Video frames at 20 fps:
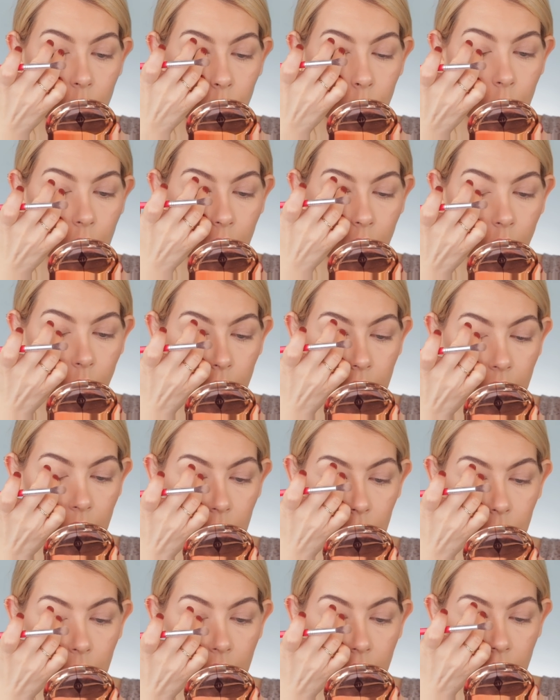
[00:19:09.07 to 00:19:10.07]
we're going
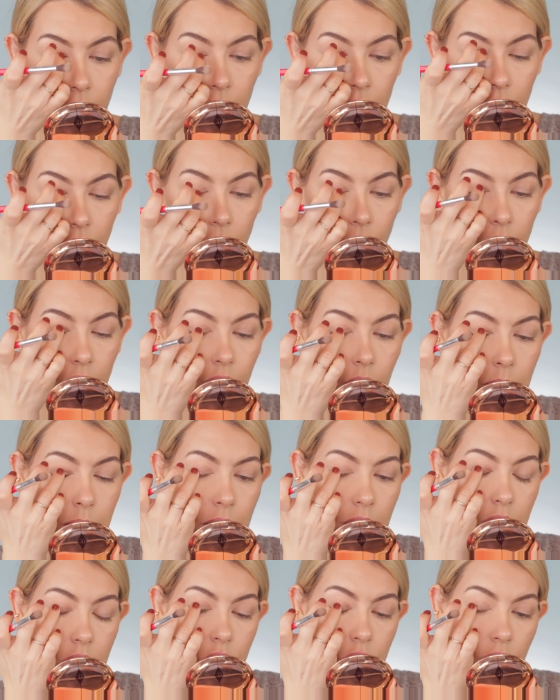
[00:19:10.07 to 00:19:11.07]
in with a
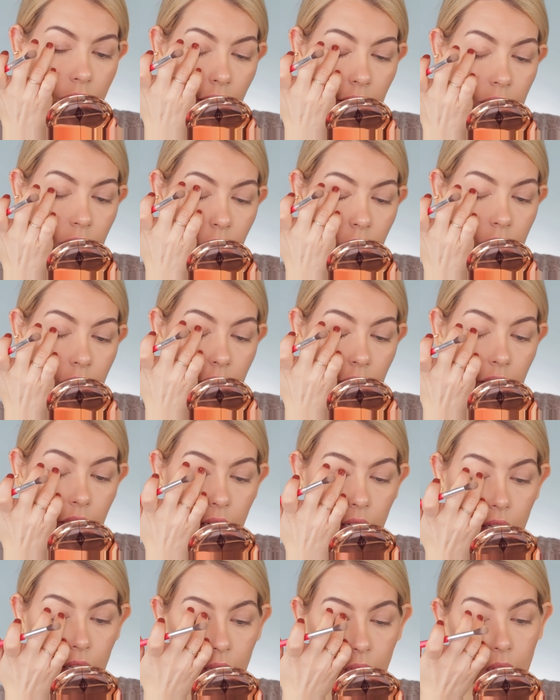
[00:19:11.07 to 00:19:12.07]
cream shadow
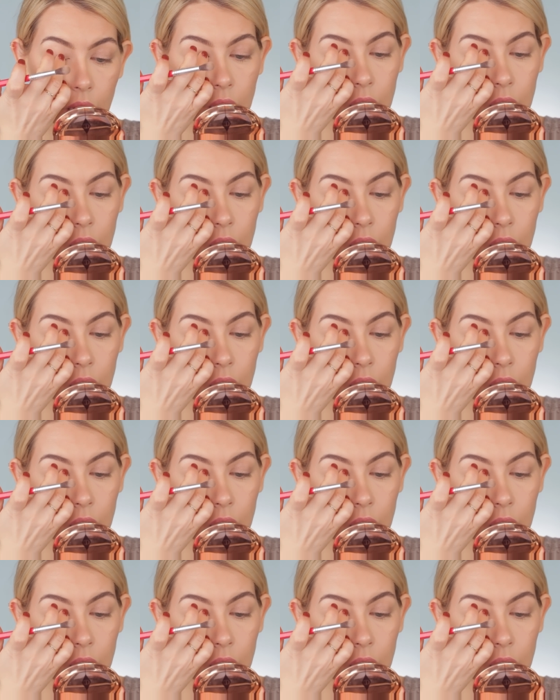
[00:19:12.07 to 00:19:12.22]
here.